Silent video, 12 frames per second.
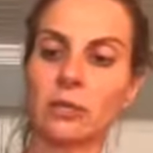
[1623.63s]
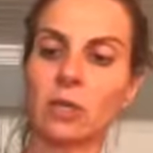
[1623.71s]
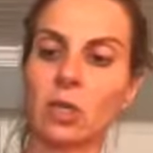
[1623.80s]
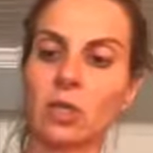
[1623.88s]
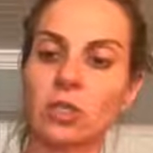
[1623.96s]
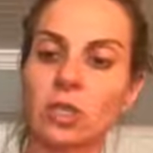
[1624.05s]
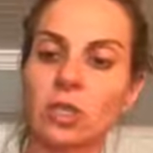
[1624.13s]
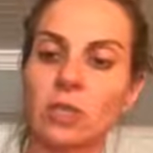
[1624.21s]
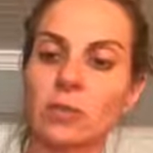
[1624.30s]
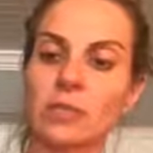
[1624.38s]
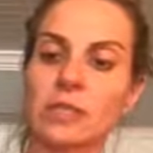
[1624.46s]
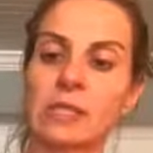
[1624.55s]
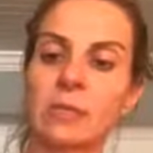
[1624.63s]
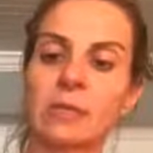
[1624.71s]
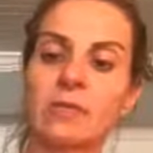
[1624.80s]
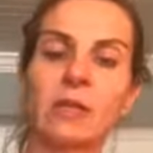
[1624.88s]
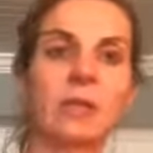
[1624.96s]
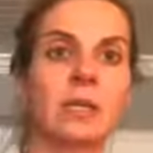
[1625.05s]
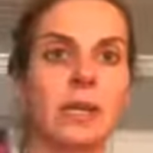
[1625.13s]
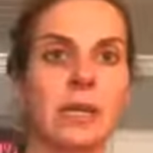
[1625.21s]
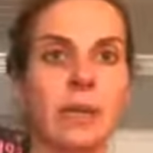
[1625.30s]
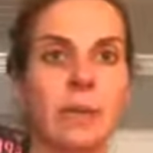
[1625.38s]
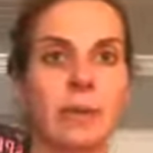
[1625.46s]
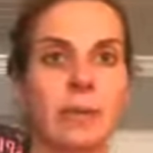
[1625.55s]
It's dark chocolate with cinnamon, vanilla, and
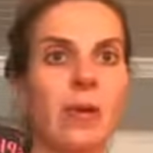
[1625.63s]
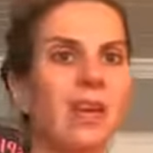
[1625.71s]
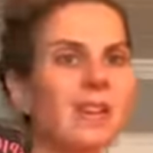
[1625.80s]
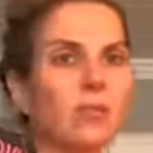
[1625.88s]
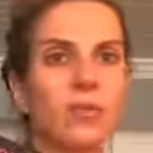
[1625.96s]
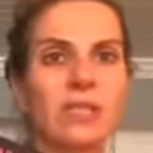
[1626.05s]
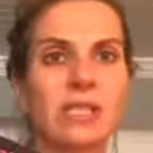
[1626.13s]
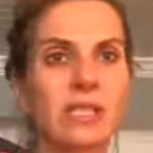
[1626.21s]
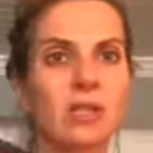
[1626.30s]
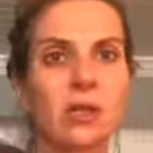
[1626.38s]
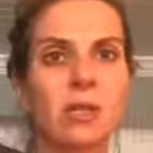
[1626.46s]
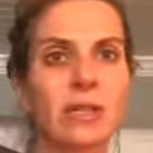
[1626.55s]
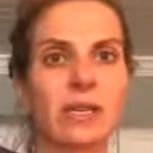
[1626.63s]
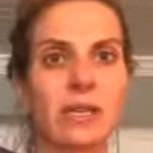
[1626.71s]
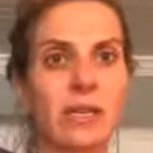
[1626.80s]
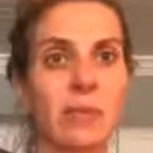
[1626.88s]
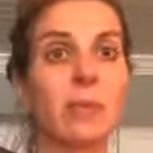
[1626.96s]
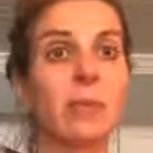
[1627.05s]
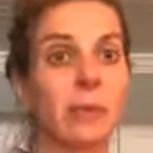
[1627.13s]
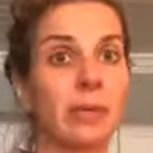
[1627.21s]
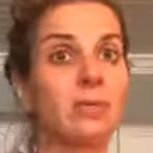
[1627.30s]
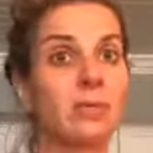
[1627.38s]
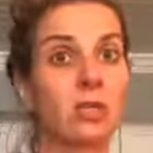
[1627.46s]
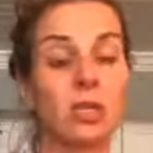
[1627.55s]
cayenne pepper. Don't really taste a whole lot of cayenne pepper,
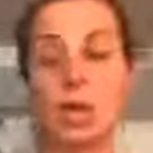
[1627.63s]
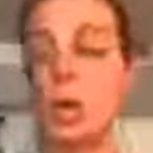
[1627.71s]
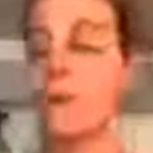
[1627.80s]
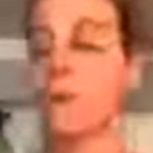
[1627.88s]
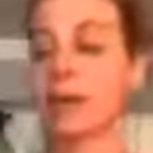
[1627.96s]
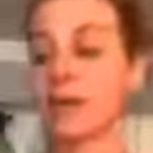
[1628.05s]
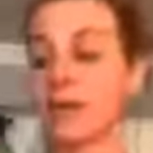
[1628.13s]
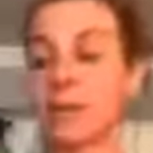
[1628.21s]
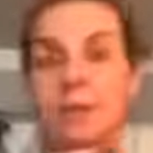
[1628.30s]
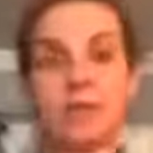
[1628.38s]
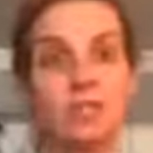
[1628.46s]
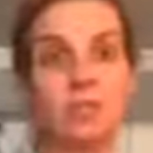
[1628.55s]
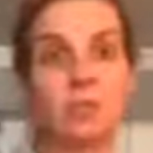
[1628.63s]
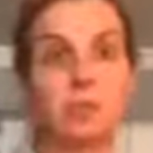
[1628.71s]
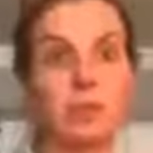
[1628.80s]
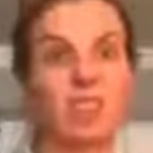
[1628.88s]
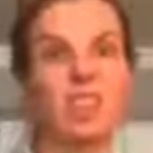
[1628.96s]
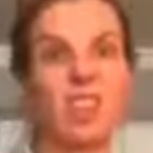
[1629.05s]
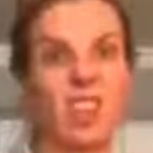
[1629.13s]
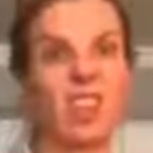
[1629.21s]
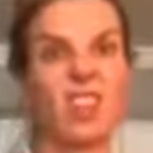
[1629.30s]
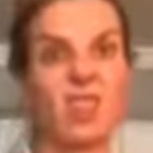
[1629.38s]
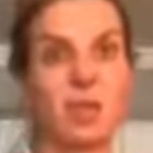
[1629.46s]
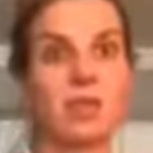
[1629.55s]
but it was good. But I think it might have just been the
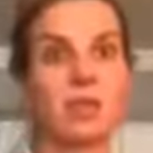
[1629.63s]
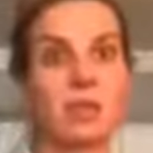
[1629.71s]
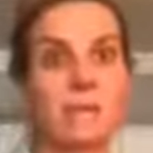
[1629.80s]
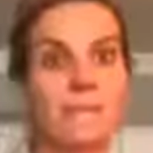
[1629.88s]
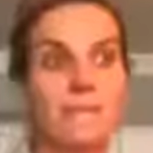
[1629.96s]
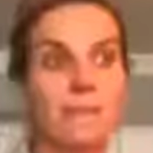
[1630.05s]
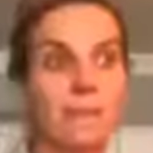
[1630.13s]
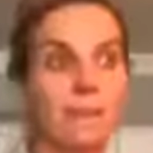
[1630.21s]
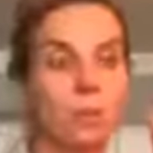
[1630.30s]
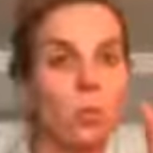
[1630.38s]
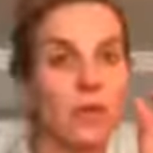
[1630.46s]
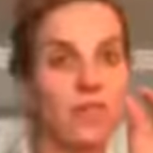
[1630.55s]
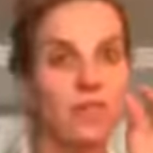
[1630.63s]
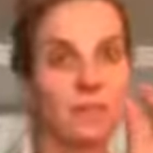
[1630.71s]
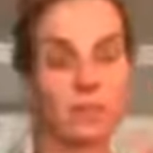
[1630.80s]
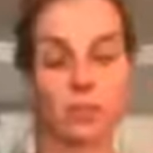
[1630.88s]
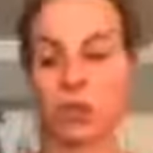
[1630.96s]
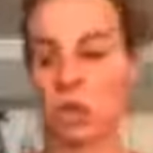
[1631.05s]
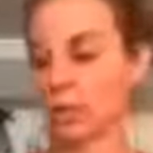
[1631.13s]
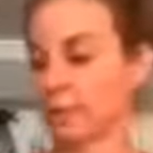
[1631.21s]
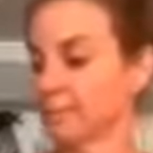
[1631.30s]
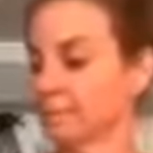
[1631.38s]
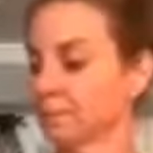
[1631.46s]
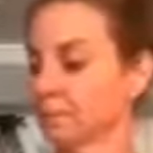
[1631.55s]
width of the
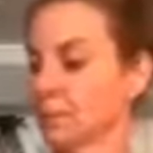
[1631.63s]
chocolate.